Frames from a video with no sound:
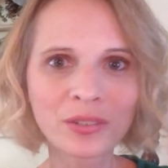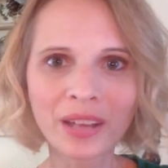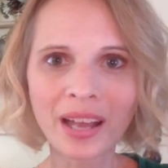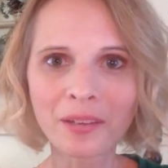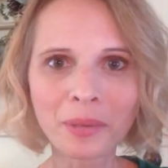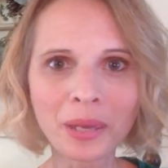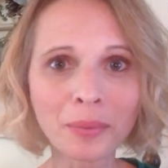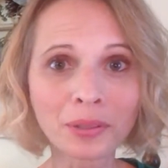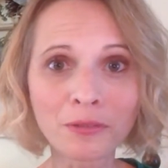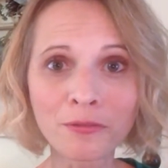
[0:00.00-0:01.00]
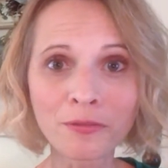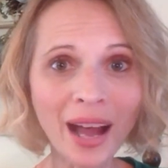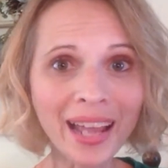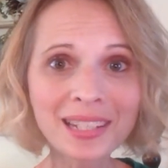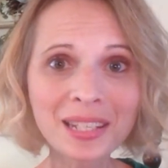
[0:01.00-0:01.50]
You've got to be able to
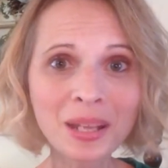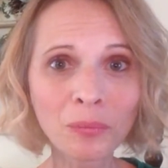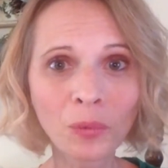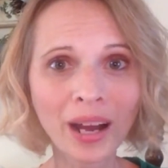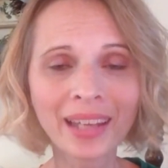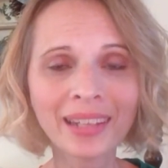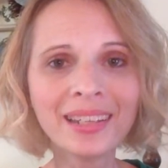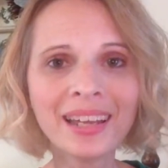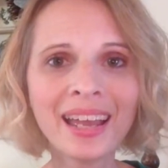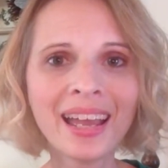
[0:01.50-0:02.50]
find someone.